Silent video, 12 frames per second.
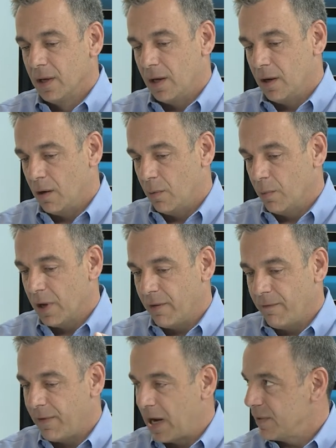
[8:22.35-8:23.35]
Um, we
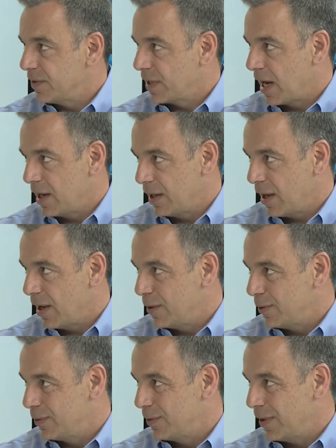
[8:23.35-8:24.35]
have five scanning
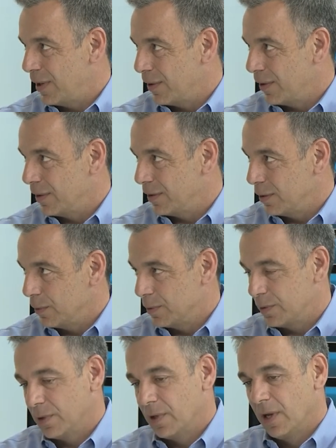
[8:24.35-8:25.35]
heads that are in
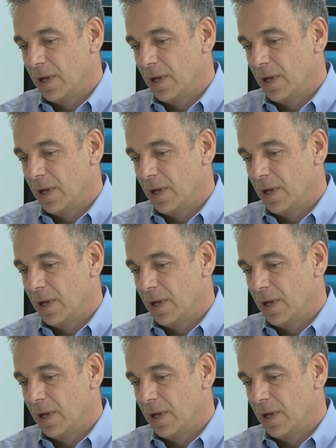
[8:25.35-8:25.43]
use.